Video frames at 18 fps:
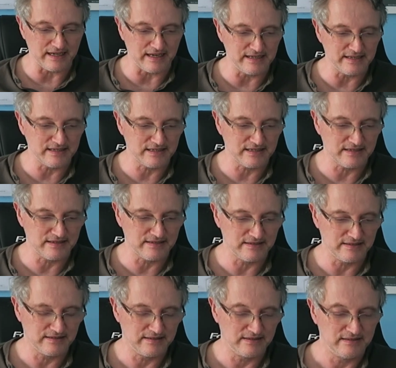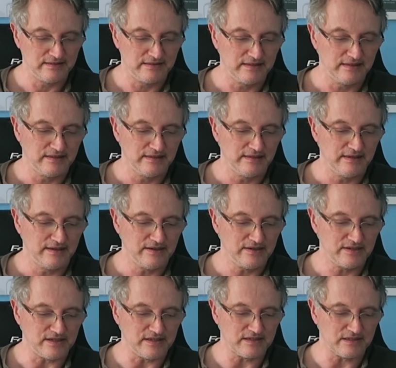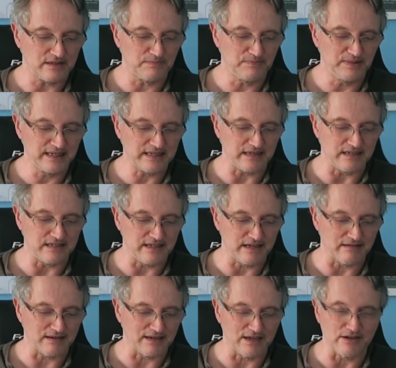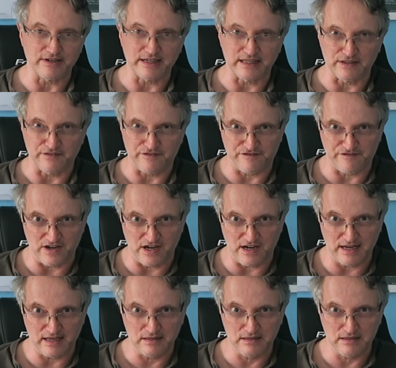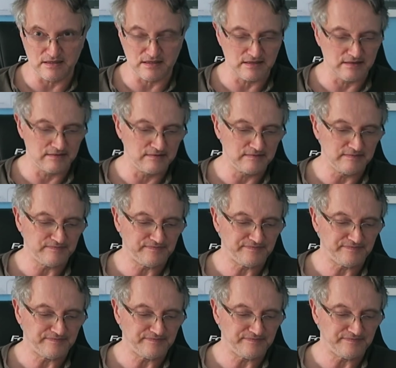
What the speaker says: case. She's completed downloading the files.